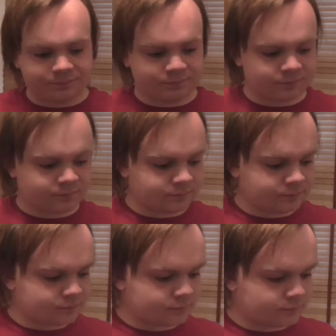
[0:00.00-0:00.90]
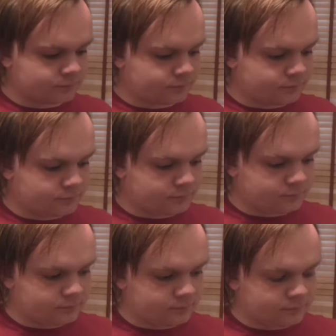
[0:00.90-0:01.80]

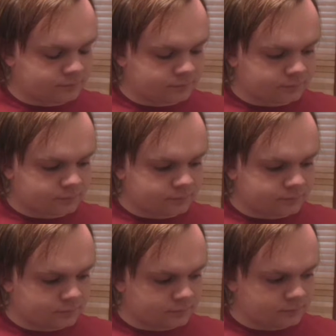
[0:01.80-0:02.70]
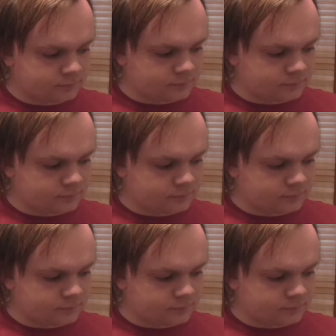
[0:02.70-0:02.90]
No one is speaking in this clip.